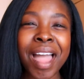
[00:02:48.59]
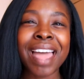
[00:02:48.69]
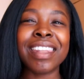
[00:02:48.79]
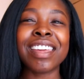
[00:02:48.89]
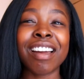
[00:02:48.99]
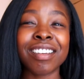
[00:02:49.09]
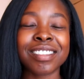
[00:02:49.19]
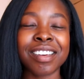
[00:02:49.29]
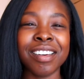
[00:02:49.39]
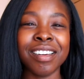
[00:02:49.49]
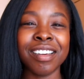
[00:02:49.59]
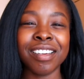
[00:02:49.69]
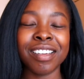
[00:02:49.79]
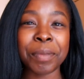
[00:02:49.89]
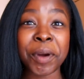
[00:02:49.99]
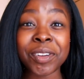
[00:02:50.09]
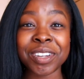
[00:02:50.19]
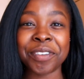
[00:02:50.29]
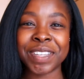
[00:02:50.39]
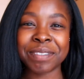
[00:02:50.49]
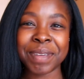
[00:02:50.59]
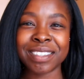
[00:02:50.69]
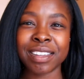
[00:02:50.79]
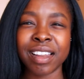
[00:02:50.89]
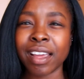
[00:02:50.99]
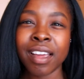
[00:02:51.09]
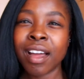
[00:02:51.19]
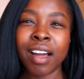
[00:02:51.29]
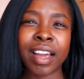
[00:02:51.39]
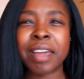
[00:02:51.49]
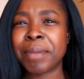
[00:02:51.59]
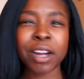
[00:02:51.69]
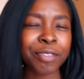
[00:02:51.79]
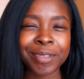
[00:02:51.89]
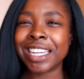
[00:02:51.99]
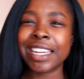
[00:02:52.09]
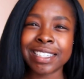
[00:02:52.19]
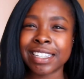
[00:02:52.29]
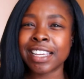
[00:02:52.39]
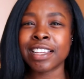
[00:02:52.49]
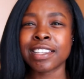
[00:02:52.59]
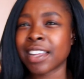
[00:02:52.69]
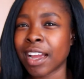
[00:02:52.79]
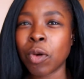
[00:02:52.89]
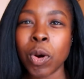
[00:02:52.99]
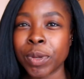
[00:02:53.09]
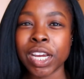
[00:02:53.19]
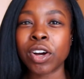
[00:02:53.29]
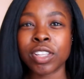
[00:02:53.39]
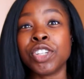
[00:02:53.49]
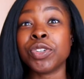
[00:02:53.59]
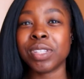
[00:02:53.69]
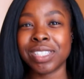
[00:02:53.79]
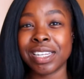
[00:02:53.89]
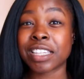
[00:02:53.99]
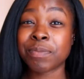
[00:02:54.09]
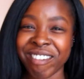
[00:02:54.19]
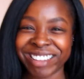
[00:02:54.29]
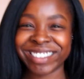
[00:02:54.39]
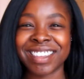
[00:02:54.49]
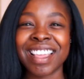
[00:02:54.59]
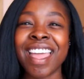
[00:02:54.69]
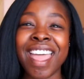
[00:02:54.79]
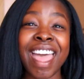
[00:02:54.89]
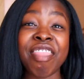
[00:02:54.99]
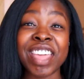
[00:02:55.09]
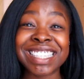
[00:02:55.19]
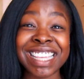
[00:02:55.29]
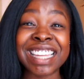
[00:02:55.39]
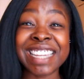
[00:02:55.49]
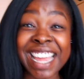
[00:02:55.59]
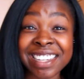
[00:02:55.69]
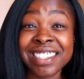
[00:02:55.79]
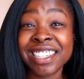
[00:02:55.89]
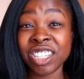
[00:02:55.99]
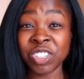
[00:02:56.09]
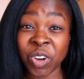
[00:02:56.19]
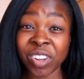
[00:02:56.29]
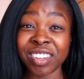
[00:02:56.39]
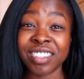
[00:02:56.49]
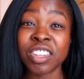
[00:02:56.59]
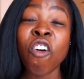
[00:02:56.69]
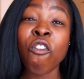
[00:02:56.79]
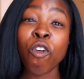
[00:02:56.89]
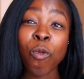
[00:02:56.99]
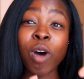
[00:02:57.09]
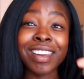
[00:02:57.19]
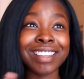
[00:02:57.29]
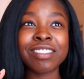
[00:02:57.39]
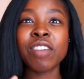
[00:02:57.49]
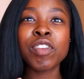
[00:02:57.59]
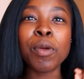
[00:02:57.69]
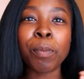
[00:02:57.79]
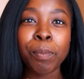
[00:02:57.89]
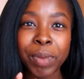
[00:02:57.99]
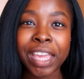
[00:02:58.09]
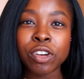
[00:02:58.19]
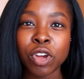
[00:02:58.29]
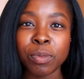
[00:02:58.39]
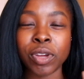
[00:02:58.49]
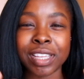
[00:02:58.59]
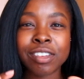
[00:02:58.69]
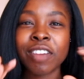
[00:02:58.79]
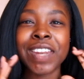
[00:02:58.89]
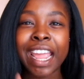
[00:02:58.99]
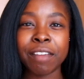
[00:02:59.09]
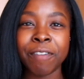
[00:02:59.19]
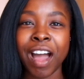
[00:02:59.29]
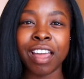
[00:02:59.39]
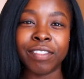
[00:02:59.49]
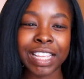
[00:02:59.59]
And he asked the post office person, like, okay, my girlfriend really needs this. Like, what would it cost to do this in express? And they said $80 for one. It's not even a big notebook. It's not even A5.